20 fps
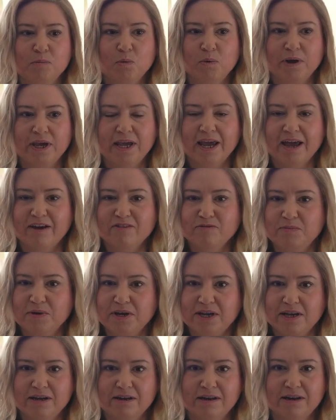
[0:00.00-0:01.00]
We have
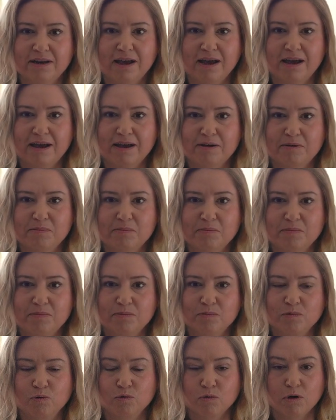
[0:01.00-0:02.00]
been
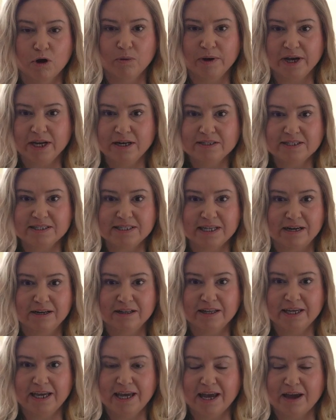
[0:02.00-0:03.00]
growing
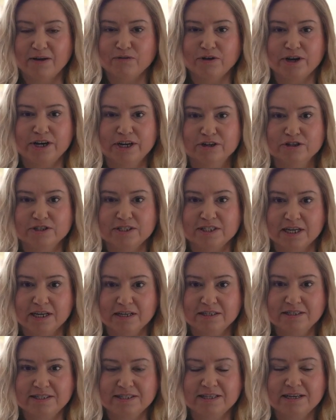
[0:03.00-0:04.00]
steadily every year
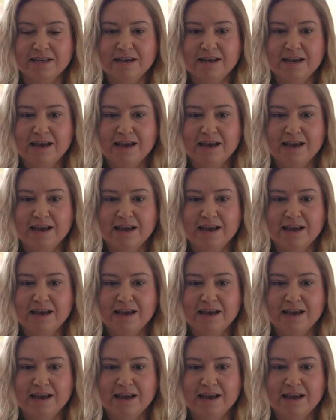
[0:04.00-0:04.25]
since.